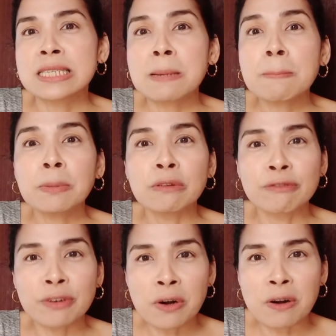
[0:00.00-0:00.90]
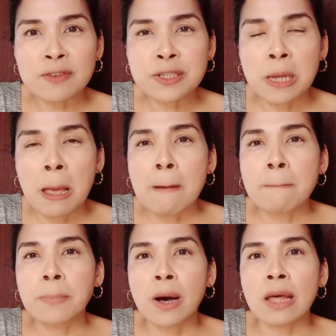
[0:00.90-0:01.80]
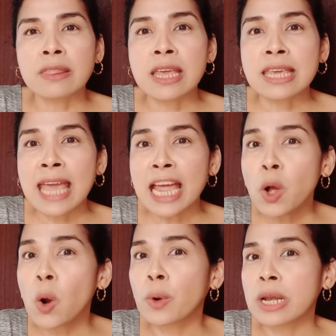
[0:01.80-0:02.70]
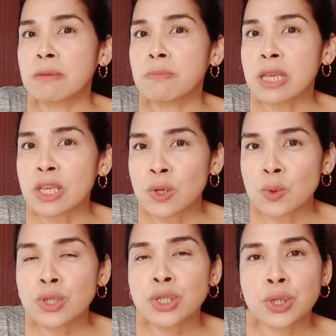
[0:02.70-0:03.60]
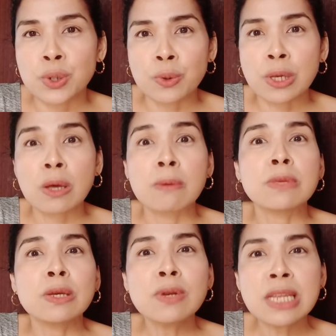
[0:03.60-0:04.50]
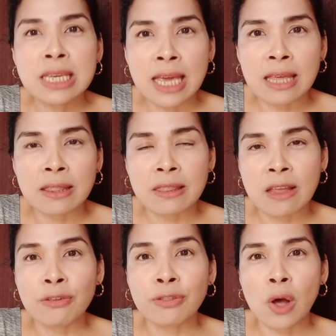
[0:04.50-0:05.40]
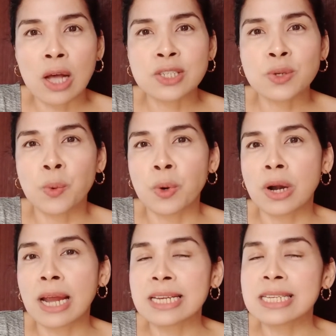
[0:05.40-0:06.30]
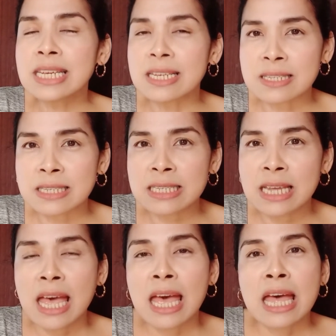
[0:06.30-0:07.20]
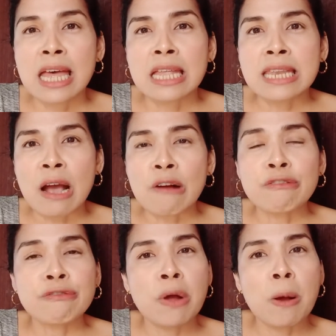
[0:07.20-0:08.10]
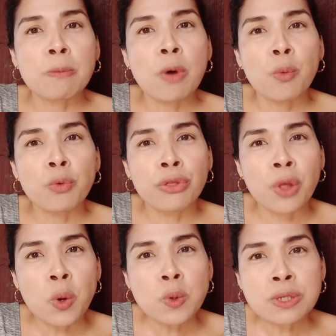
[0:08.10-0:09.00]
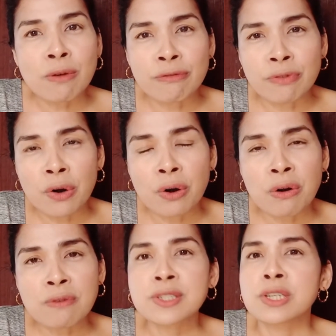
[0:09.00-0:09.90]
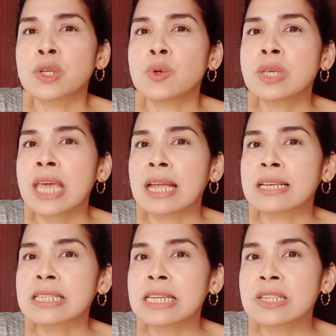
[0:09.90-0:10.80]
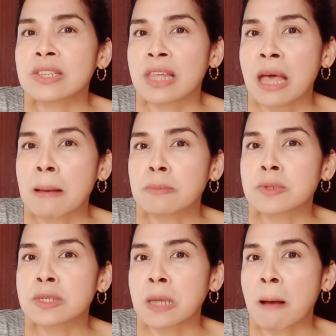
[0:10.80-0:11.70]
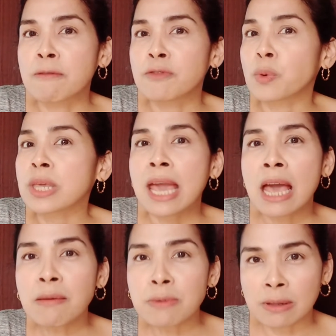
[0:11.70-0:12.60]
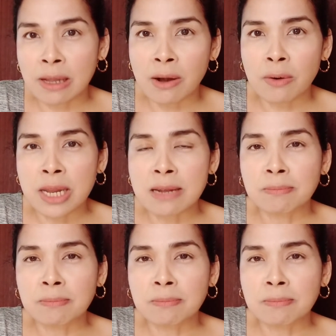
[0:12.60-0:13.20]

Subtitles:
simple verbs, but they can already be used to communicate their thoughts or ideas. Now, from those verbs, you can teach them some vocabulary.